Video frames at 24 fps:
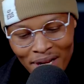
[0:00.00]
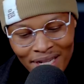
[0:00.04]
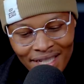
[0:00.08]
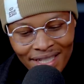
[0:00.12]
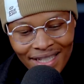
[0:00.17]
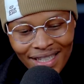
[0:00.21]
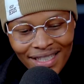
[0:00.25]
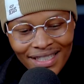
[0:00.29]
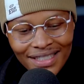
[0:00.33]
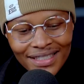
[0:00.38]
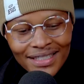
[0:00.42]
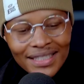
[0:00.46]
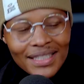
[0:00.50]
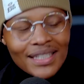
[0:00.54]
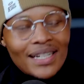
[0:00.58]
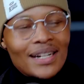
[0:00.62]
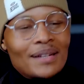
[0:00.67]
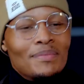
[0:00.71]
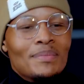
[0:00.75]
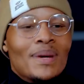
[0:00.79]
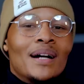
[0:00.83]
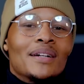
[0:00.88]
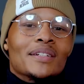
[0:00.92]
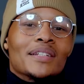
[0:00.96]
niggas
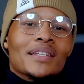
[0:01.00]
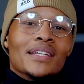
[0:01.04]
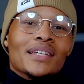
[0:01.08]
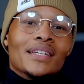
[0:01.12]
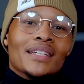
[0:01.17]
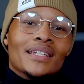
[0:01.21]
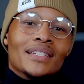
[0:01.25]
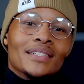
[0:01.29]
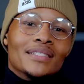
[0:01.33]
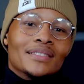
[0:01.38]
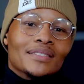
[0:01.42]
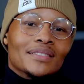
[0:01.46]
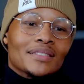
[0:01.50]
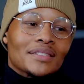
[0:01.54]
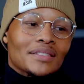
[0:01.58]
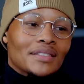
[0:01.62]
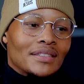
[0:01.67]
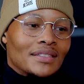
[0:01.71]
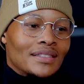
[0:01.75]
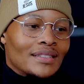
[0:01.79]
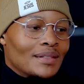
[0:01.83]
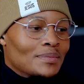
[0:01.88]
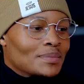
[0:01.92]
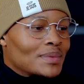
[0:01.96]
come out here,
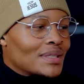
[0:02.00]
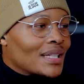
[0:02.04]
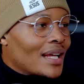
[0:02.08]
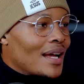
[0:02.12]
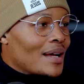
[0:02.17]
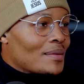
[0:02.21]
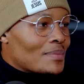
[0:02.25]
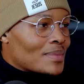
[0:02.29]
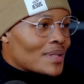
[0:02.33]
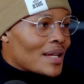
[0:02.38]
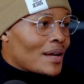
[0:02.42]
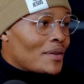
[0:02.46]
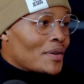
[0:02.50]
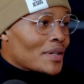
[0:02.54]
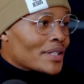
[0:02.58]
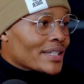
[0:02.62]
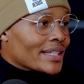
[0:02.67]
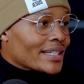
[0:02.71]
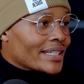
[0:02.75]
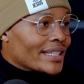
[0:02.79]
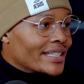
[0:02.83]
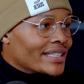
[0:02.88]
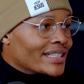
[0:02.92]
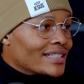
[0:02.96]
sometimes I want to
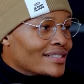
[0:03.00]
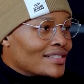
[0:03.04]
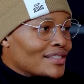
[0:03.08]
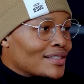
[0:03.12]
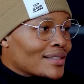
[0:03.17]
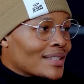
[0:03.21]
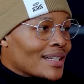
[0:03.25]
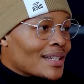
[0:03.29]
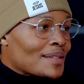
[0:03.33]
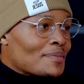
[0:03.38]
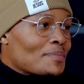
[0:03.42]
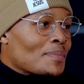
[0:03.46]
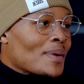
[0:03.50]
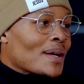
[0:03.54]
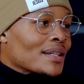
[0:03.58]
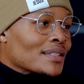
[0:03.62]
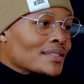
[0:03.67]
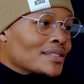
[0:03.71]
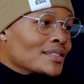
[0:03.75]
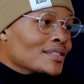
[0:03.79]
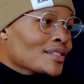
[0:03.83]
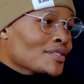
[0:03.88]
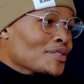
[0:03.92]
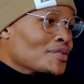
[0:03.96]
get into that,
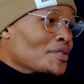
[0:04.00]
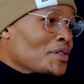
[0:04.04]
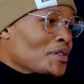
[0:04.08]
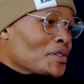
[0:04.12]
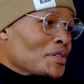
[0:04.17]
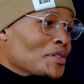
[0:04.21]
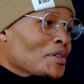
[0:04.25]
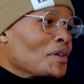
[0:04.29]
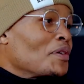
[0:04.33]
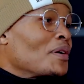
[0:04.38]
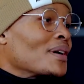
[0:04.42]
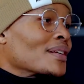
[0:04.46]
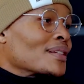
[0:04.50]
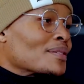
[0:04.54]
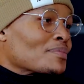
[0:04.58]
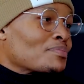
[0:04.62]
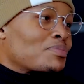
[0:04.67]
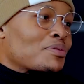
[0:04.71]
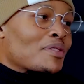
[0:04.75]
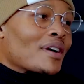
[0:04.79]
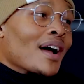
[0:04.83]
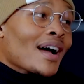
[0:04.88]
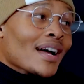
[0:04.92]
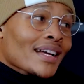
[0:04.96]
but you know, you don't want to
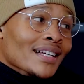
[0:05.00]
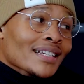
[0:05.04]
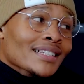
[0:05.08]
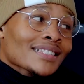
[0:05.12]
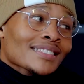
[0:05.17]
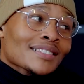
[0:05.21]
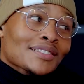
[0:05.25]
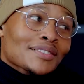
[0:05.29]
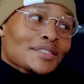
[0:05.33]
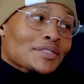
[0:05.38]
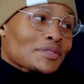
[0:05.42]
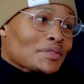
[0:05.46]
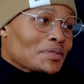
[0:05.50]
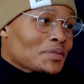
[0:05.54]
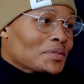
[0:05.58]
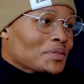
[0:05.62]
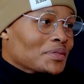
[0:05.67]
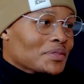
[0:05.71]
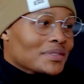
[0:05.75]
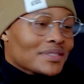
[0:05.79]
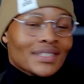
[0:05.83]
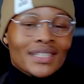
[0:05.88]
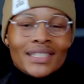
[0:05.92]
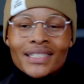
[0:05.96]
pry into
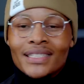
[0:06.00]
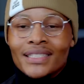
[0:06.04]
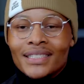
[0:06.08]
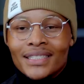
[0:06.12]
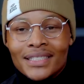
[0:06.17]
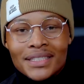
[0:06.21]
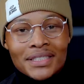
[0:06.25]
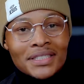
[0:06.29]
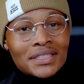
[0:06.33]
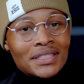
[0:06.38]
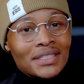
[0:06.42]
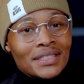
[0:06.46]
niggas and shit.